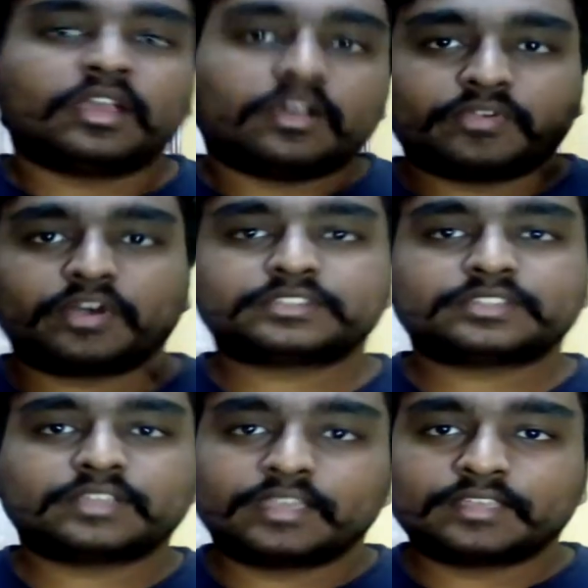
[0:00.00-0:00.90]
First
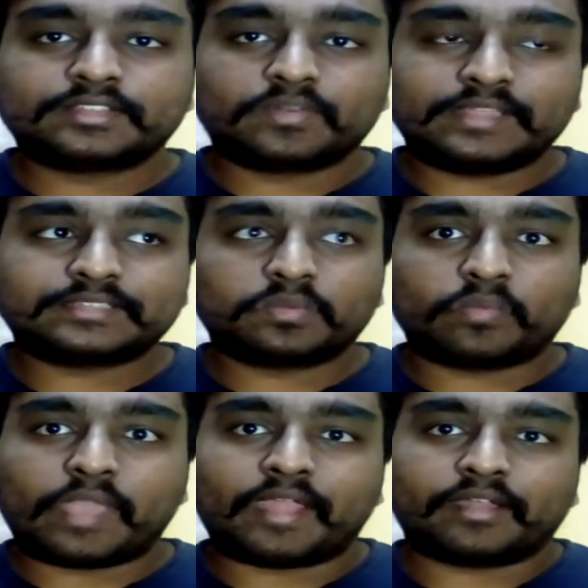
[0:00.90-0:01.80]
is the reason
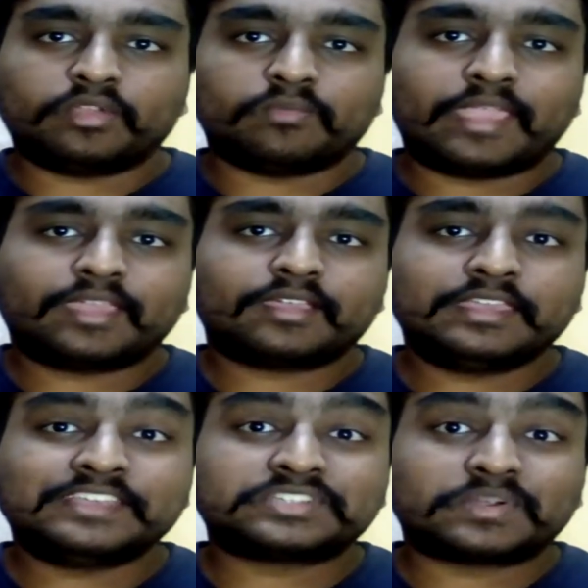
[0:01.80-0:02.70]
where you make
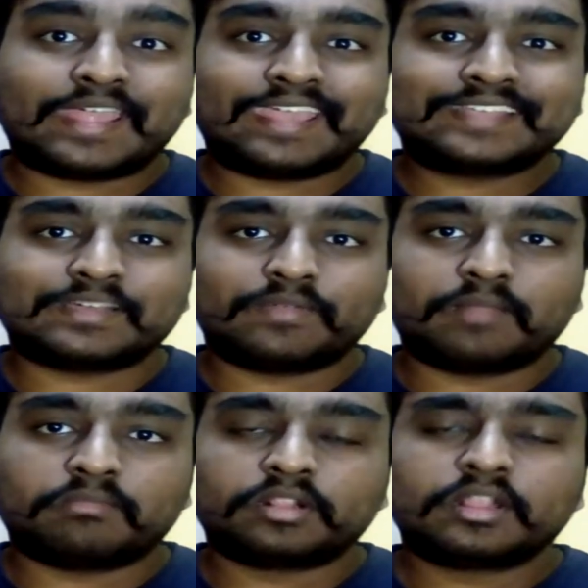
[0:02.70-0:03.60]
Easter eggs
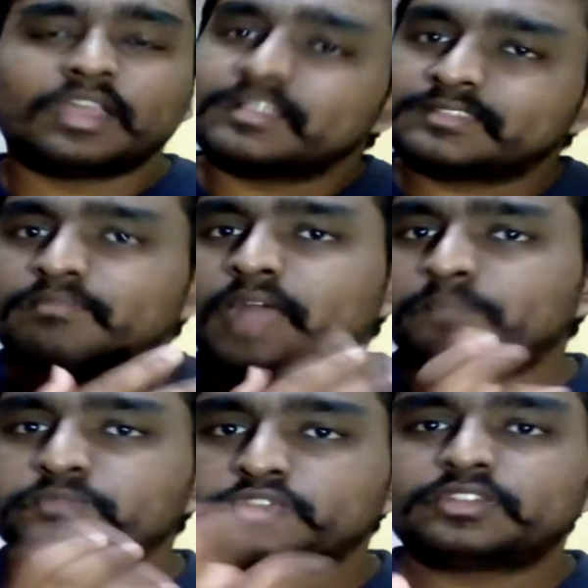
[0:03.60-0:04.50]
available, some
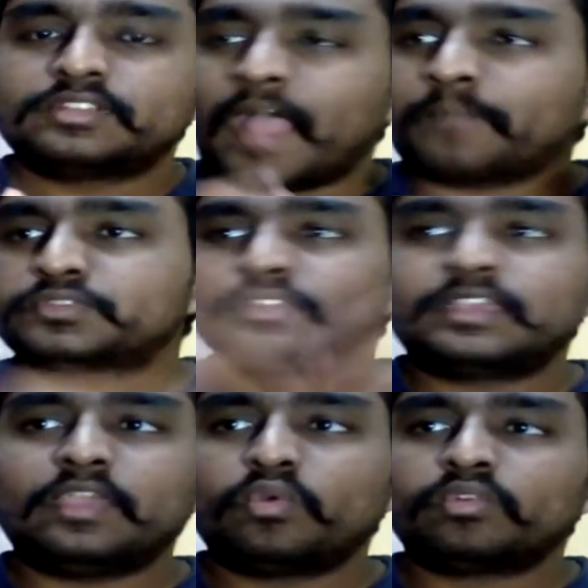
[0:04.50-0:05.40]

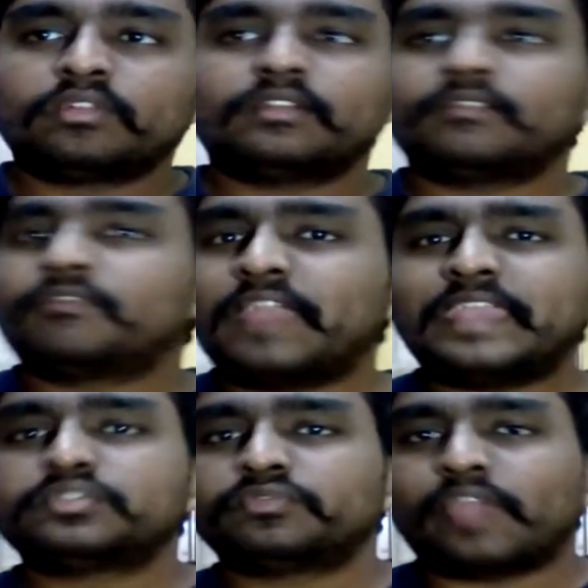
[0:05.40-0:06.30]
obscure
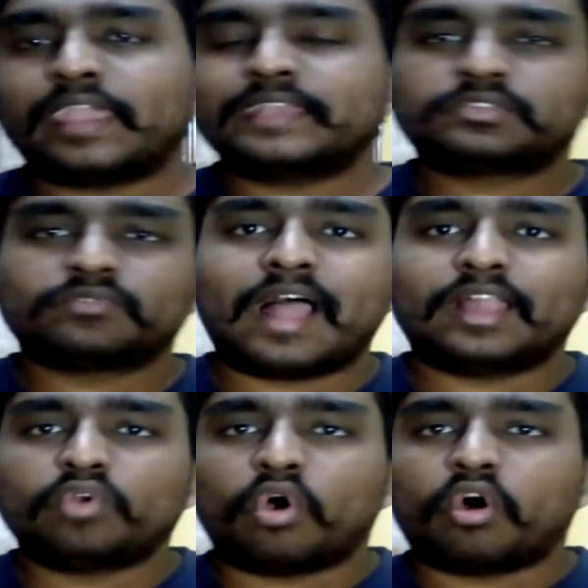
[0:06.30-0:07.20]
face-to-face
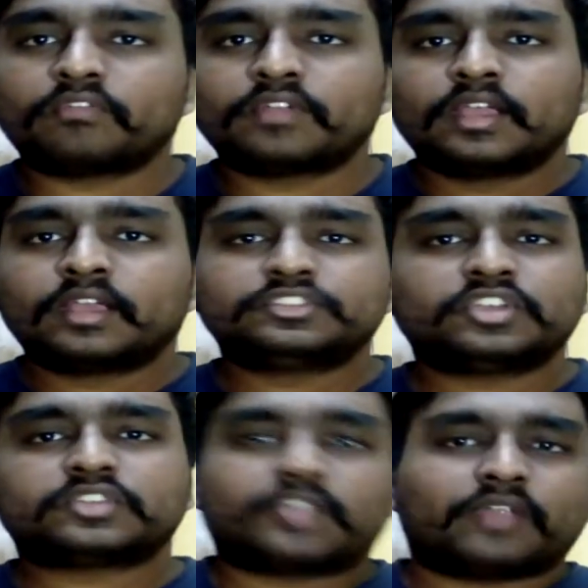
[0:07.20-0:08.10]
value of
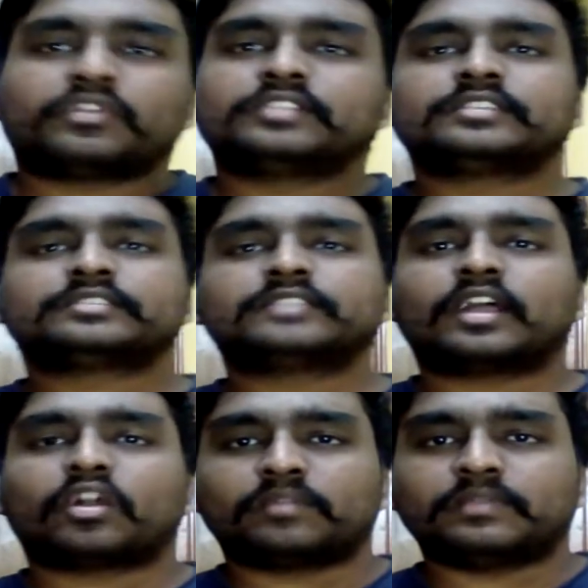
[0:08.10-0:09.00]
just references that
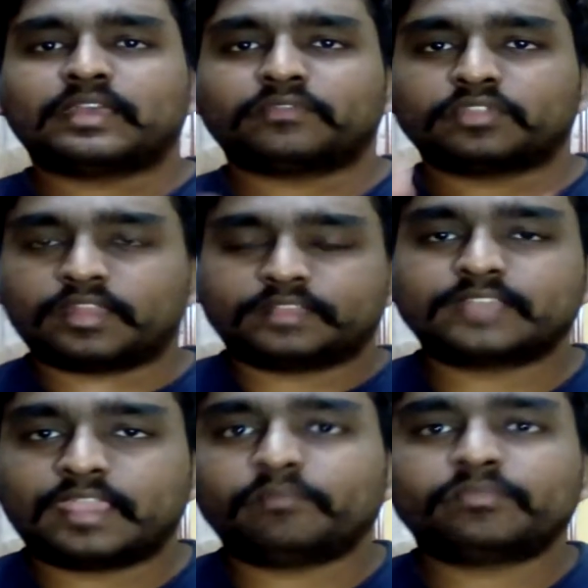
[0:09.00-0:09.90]
are going to be there for the
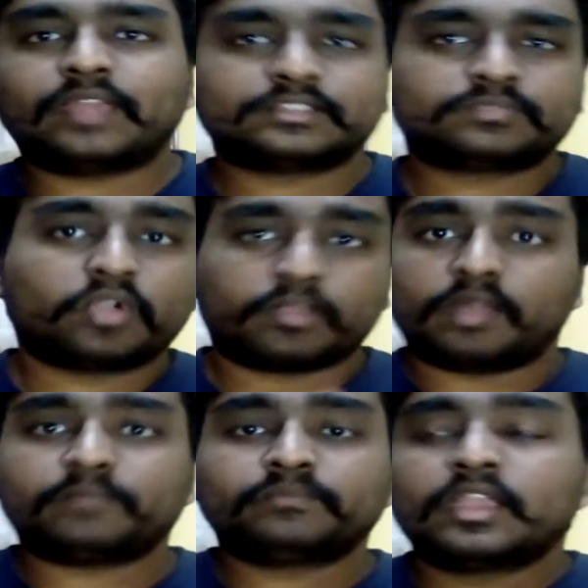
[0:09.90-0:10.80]
next game. That is
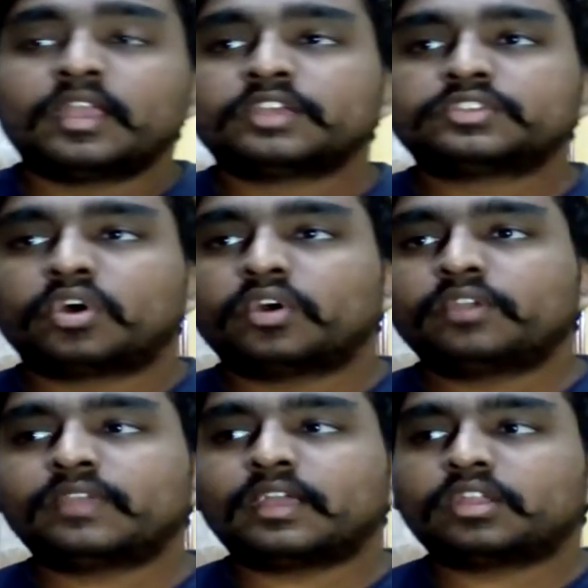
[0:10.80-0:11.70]
Pokemon. So
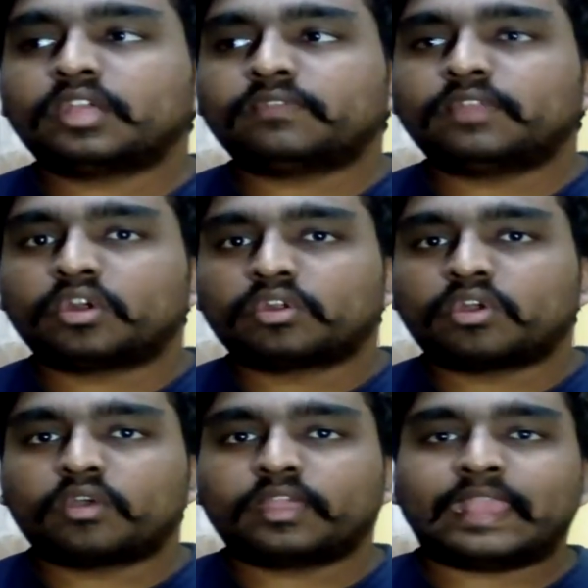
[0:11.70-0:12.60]
if you don't
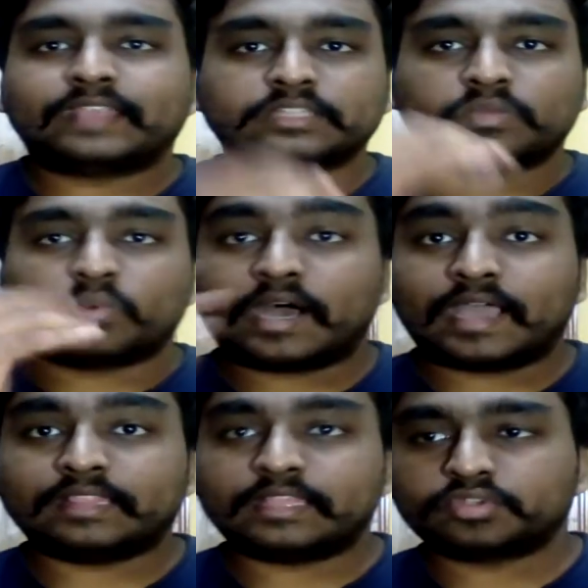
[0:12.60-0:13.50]
know, in X and
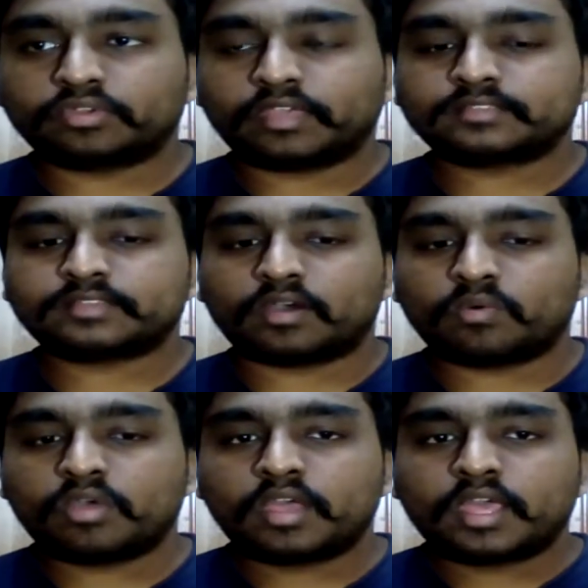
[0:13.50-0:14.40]
Y they showcased how